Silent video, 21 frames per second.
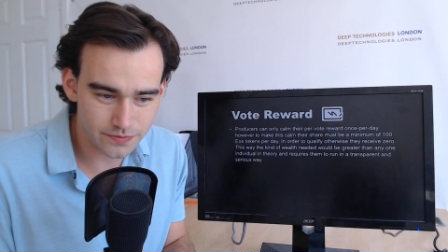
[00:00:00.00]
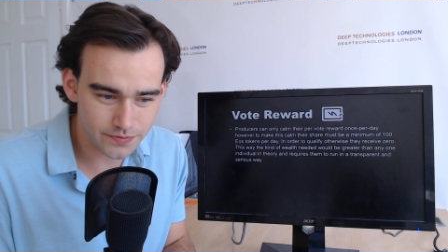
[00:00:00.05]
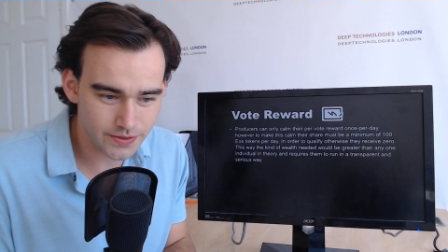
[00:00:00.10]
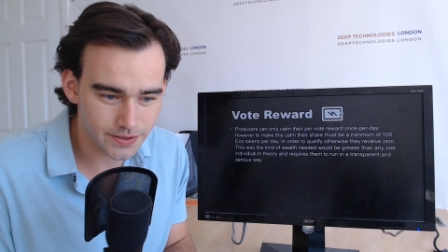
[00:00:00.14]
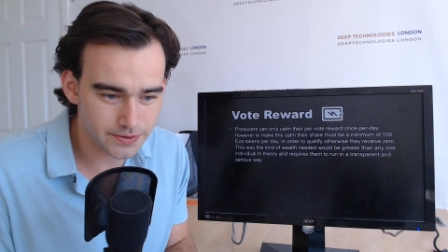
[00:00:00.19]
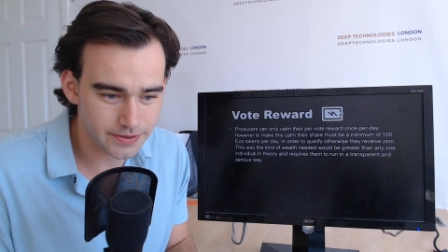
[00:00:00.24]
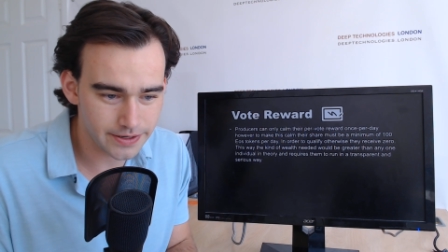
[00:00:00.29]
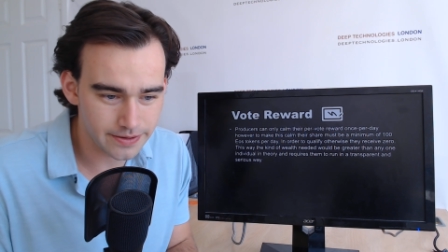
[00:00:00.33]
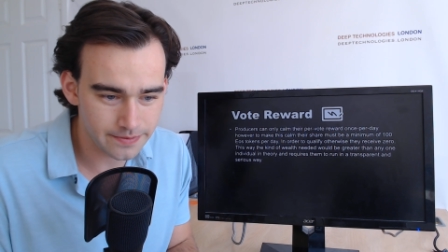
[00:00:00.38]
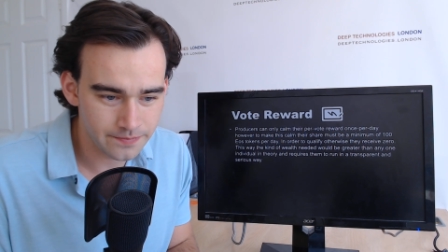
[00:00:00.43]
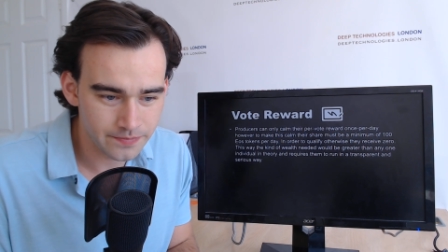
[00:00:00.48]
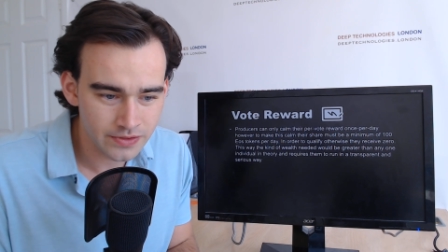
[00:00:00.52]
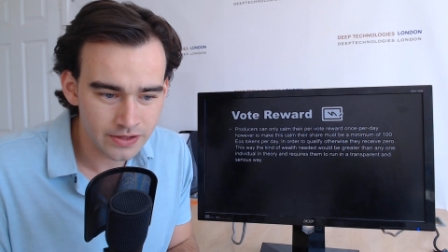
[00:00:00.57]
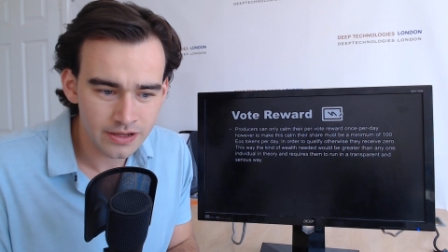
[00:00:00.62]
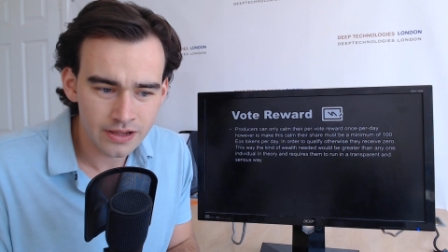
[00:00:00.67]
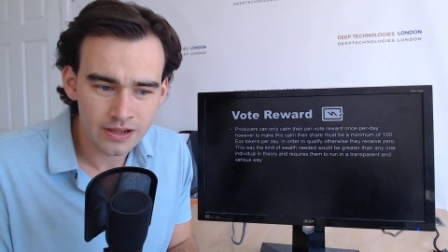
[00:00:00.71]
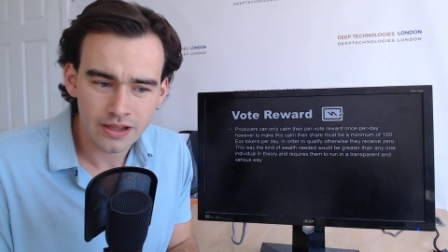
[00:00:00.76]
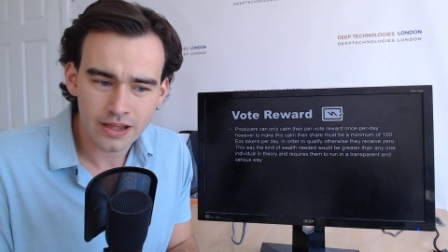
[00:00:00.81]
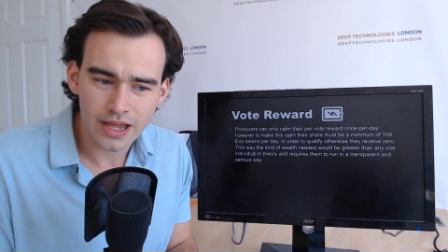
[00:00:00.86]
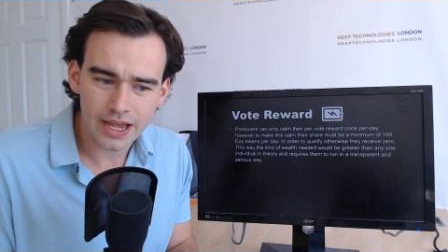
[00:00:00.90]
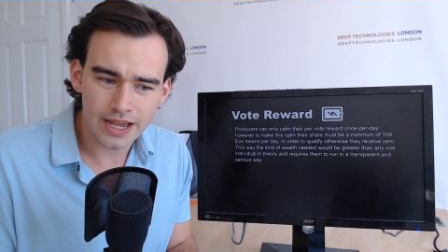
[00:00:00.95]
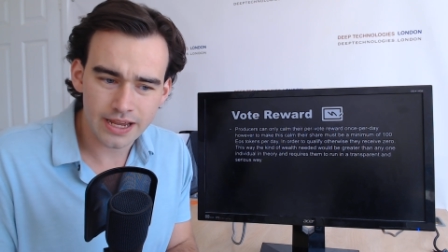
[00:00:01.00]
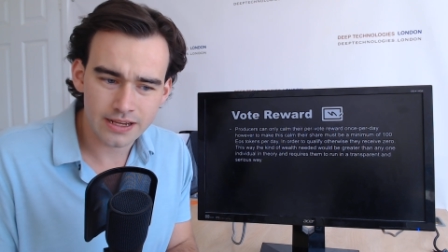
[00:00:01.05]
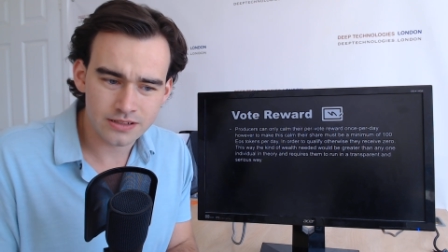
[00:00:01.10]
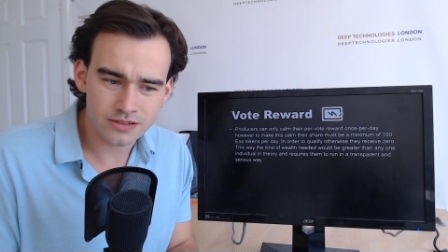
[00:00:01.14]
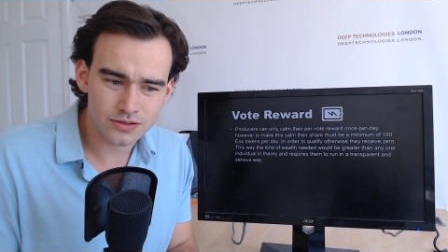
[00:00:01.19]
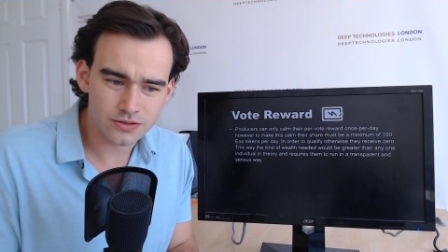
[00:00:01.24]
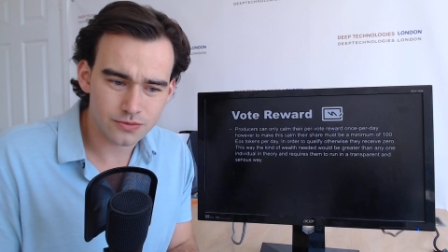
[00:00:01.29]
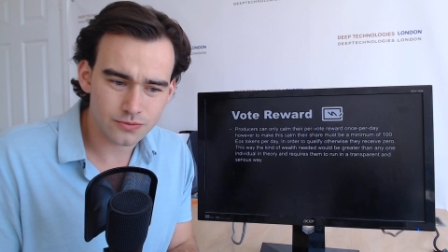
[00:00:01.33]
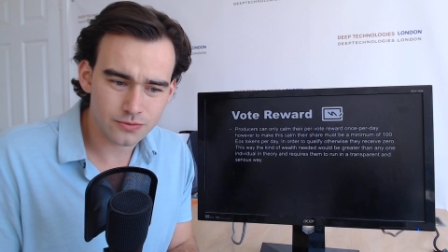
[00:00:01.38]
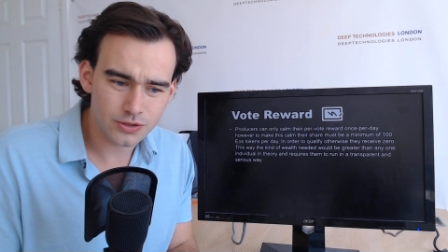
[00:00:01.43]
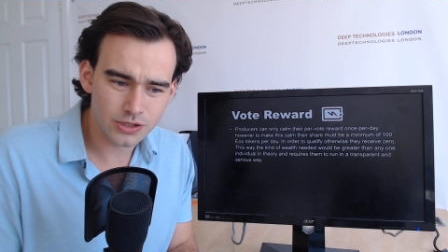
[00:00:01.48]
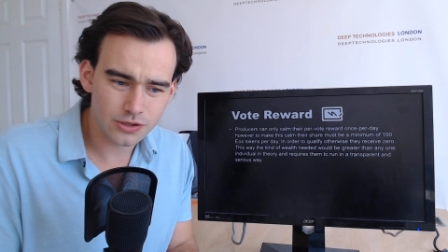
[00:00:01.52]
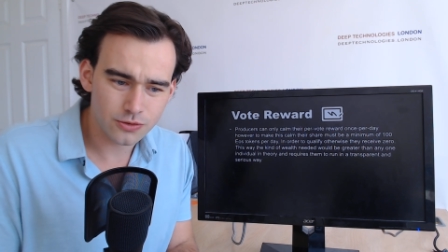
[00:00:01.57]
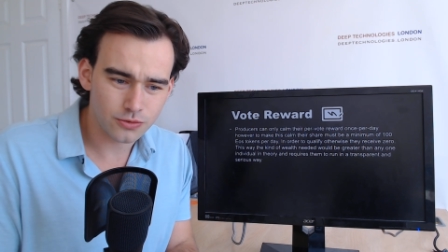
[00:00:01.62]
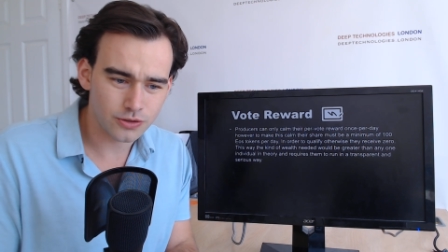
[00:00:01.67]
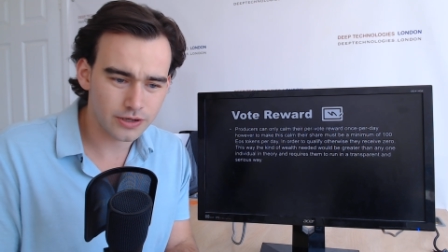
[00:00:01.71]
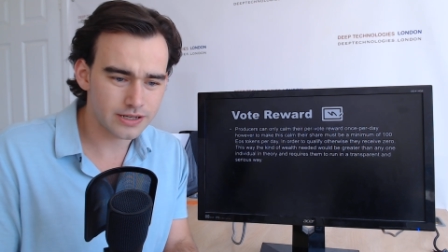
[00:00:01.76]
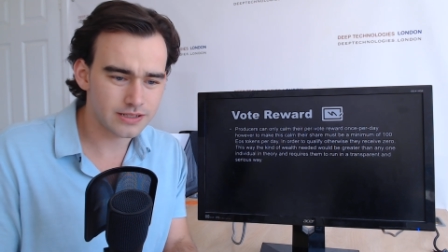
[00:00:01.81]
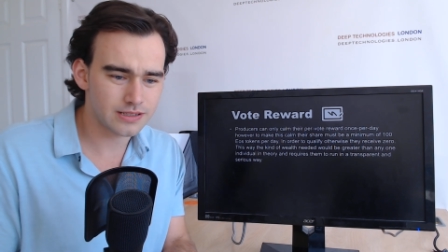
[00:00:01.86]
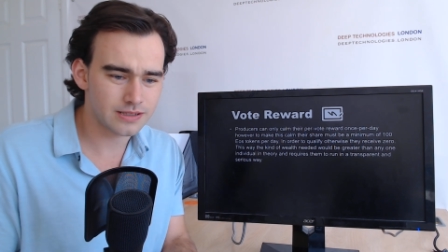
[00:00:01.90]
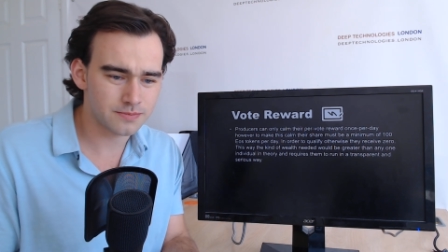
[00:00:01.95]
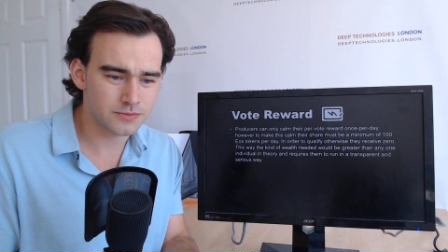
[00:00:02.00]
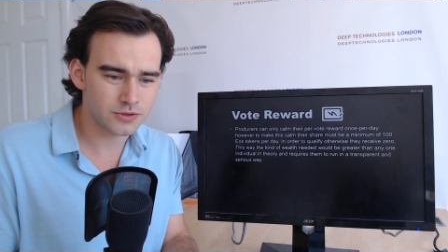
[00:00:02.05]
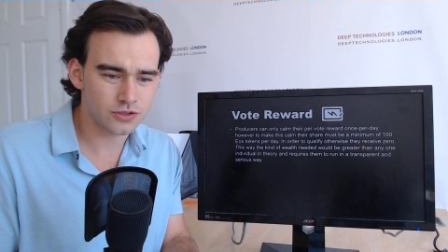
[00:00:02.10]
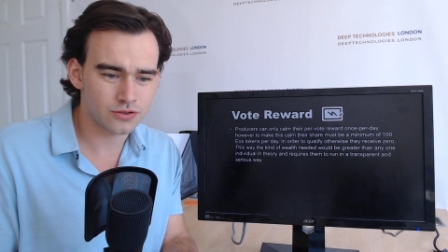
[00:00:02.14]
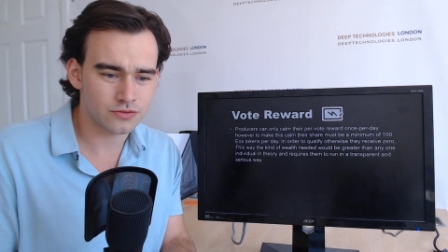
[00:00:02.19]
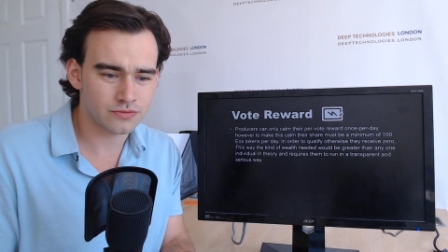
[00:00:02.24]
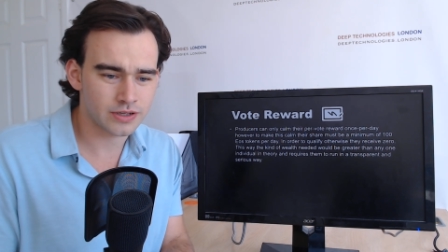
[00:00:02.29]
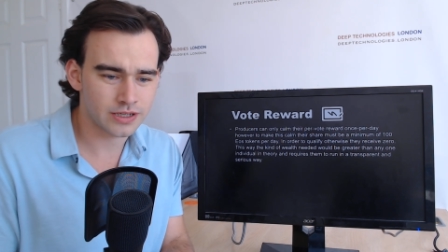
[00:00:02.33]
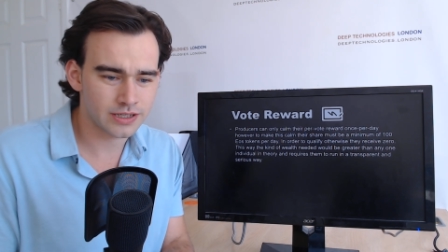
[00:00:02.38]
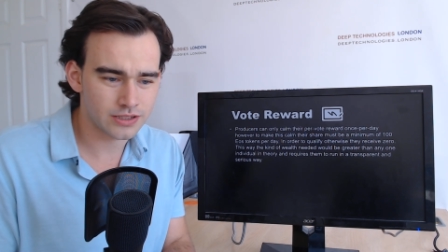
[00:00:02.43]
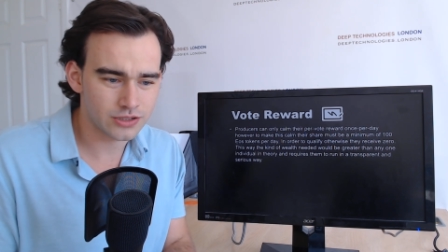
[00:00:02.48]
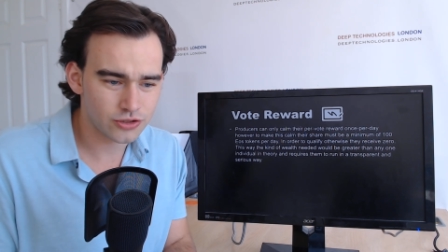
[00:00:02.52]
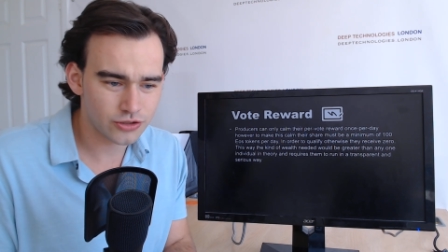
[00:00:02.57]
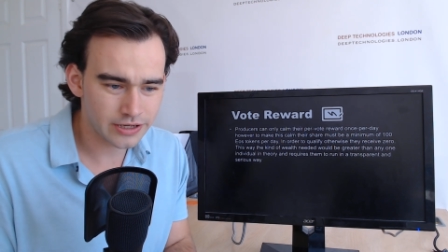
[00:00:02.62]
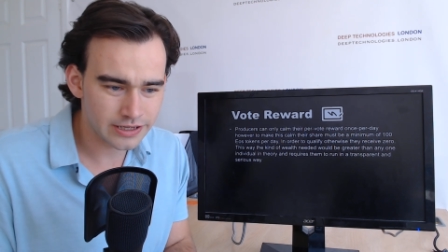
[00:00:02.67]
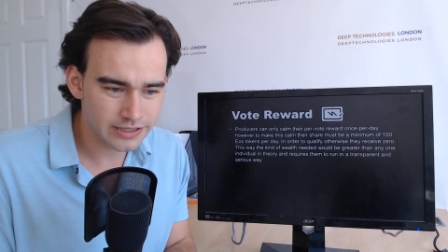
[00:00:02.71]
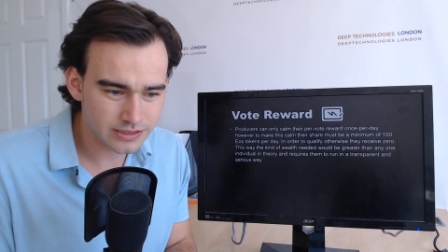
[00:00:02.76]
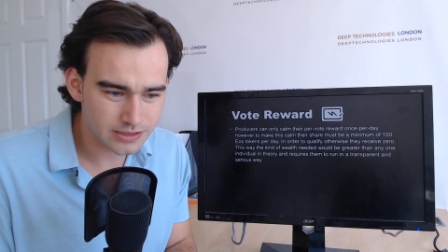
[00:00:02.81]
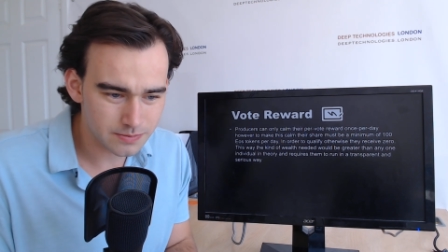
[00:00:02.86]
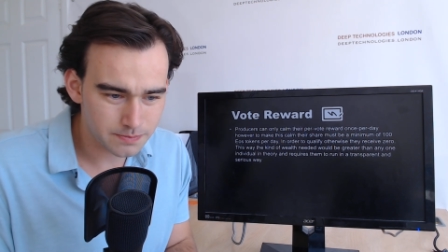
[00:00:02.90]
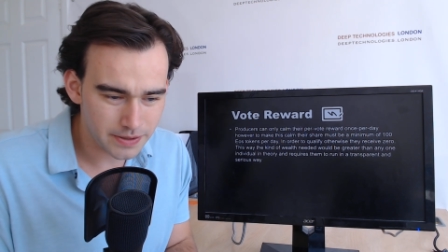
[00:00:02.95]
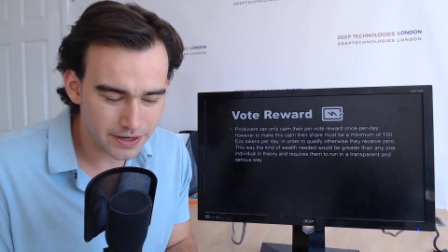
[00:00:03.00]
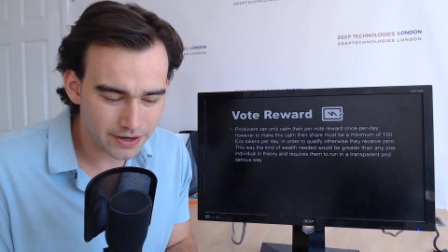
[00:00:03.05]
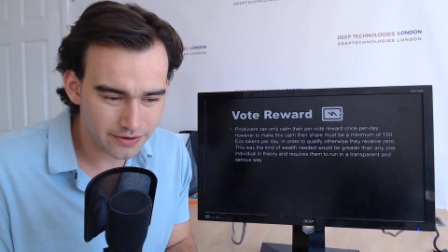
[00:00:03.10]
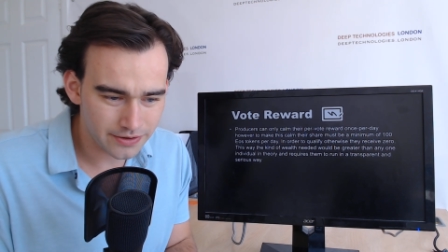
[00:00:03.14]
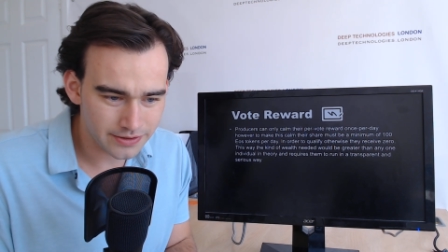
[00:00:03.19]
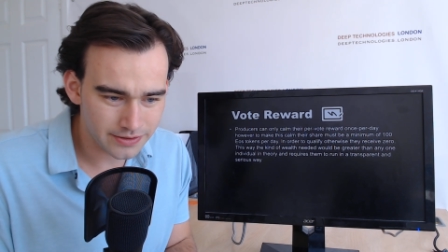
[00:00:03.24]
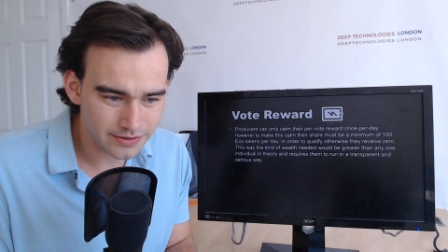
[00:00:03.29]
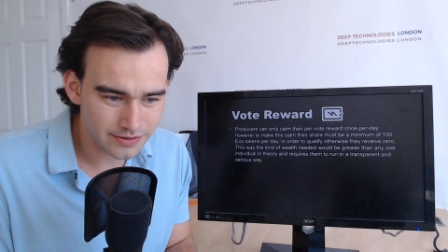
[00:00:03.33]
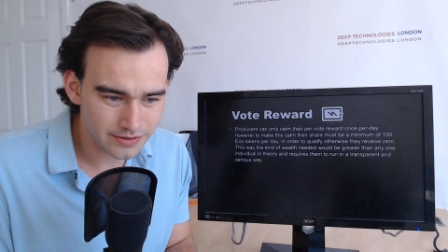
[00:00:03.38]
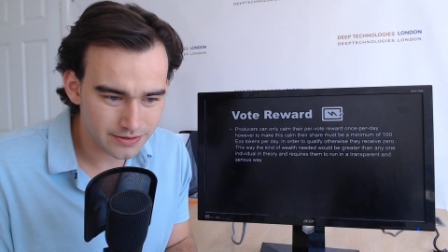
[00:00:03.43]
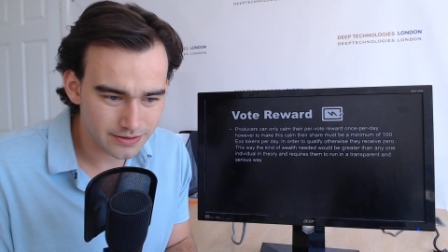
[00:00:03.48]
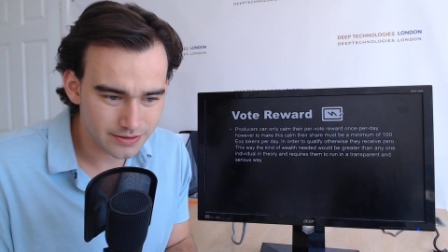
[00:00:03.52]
theory, and requires them to run a transparent